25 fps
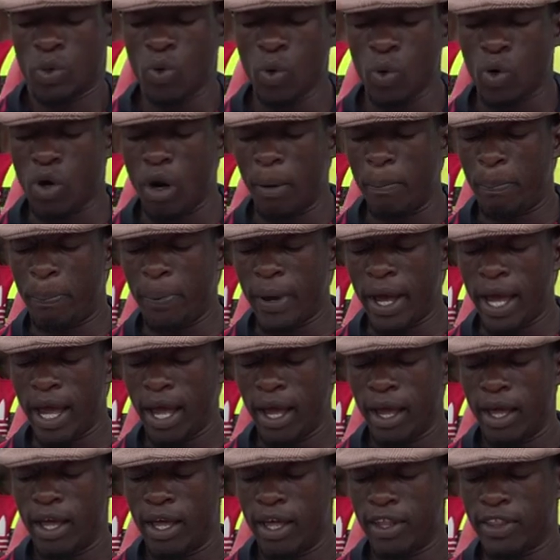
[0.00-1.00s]
To
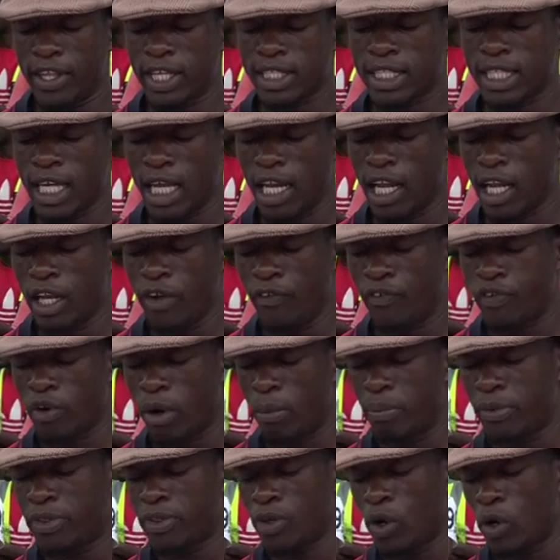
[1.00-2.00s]
compare the salary
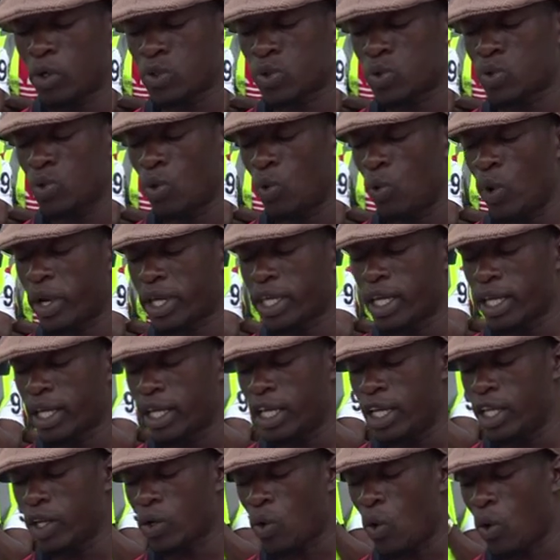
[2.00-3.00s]
from those
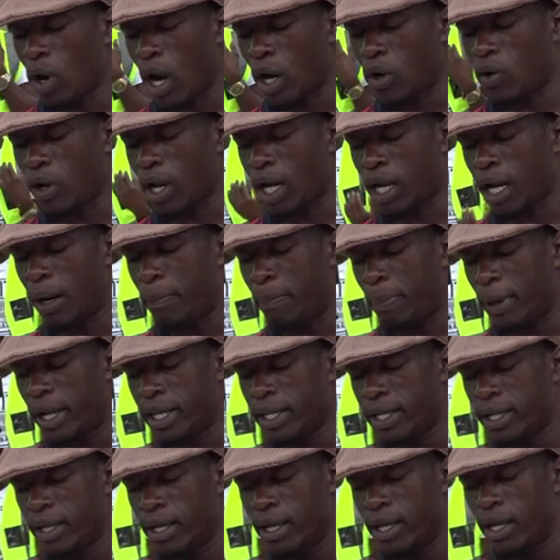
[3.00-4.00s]
working in Coca-Cola
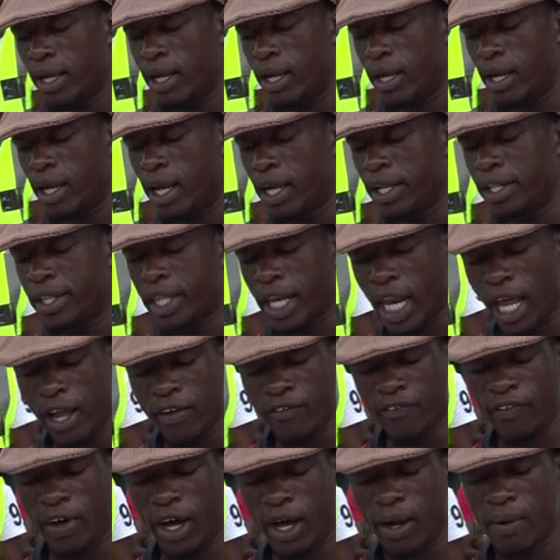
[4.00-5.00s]
company, a
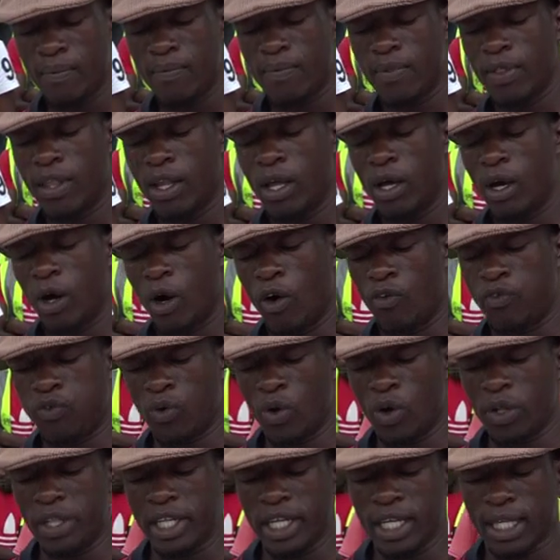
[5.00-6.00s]
driver of
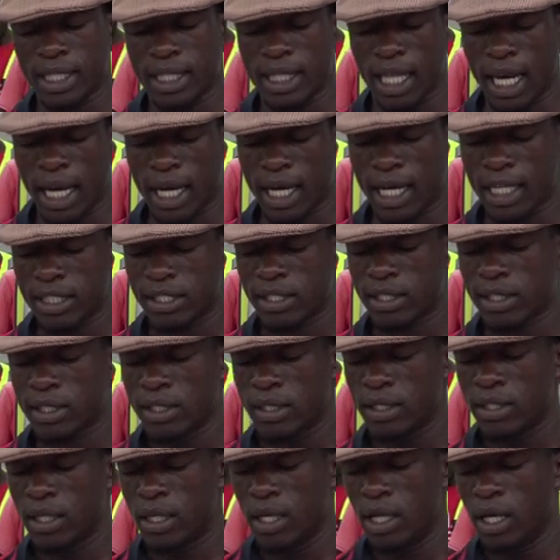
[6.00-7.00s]
loading
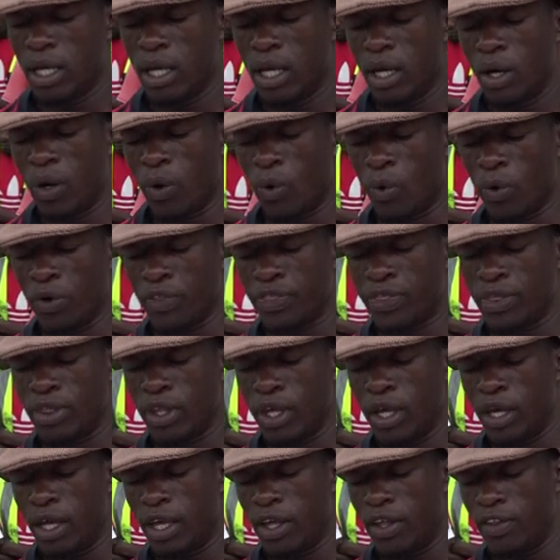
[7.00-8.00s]
truckers with
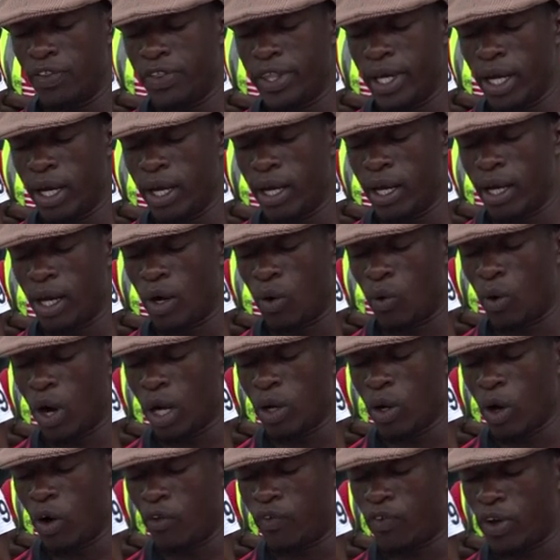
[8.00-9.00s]
the
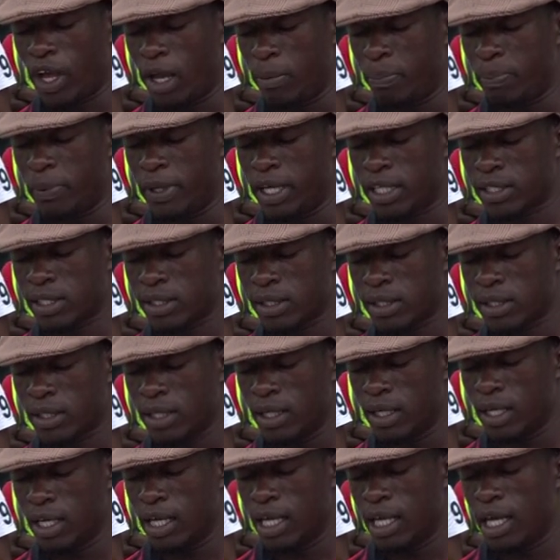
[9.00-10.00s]
one of APS,
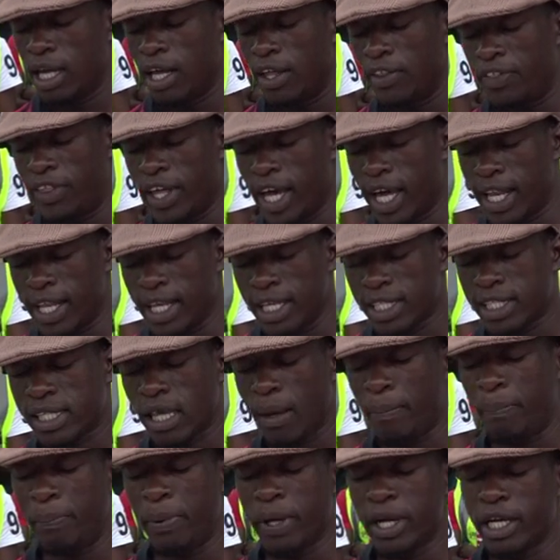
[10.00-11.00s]
there
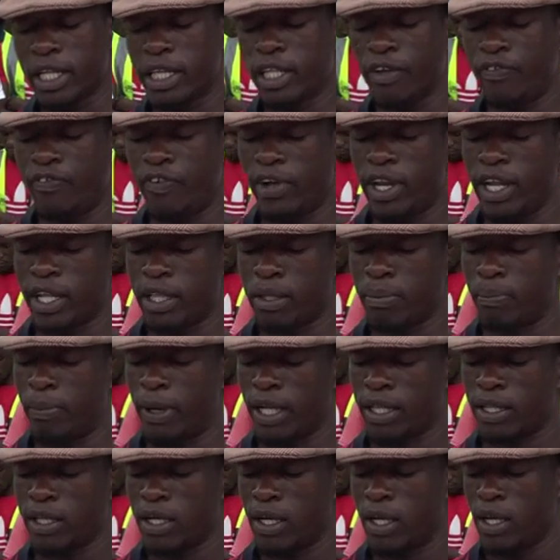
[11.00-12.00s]
is a big difference,
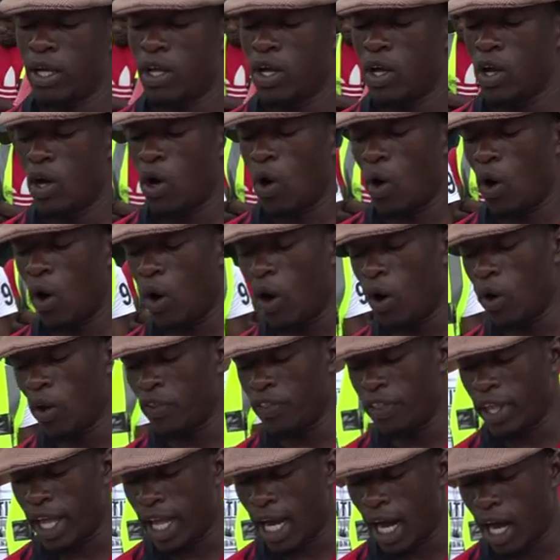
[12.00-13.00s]
but all
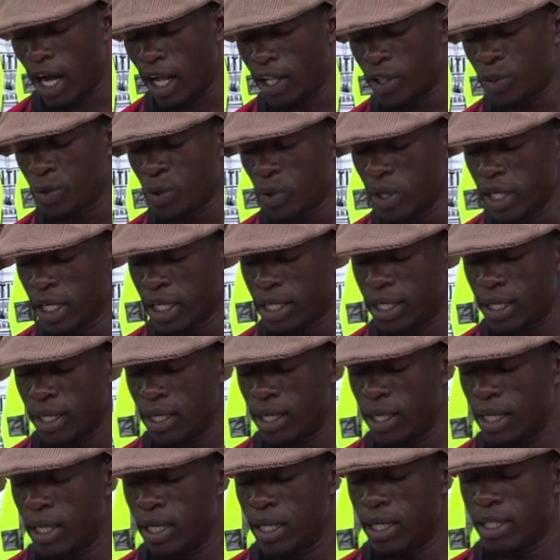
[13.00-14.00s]
they are doing
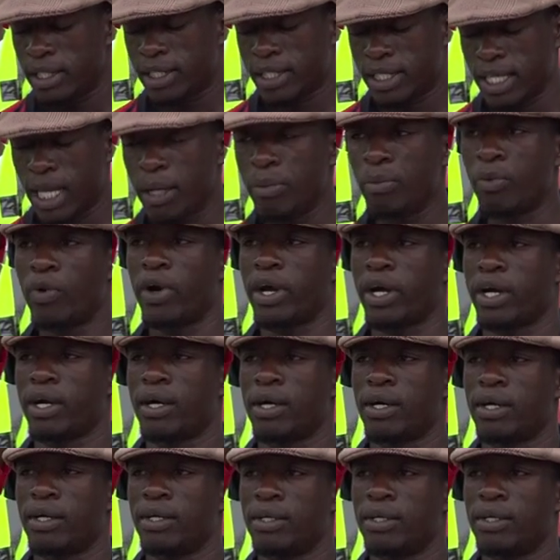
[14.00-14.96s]
same work.